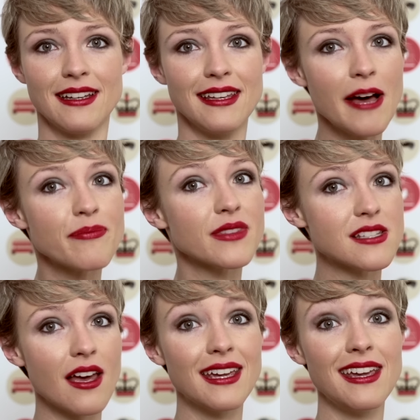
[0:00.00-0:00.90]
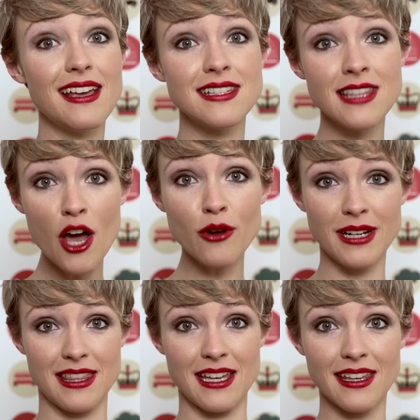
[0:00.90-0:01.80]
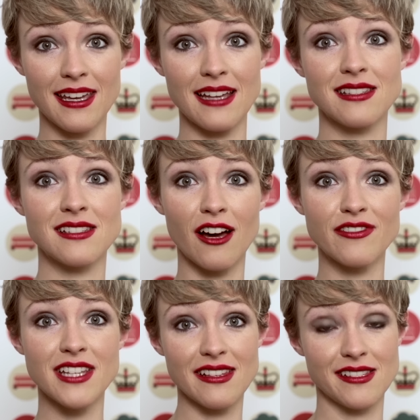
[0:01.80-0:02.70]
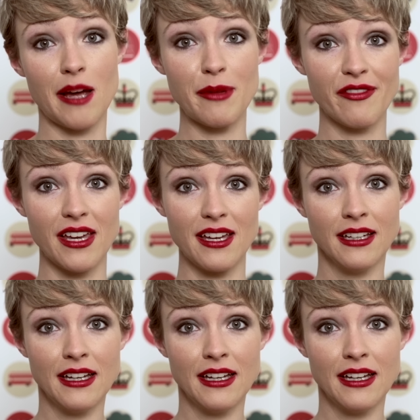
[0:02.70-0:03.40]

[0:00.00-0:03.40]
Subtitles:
Yep, the turkey isn't the only thing that gets stuffed at this time of year.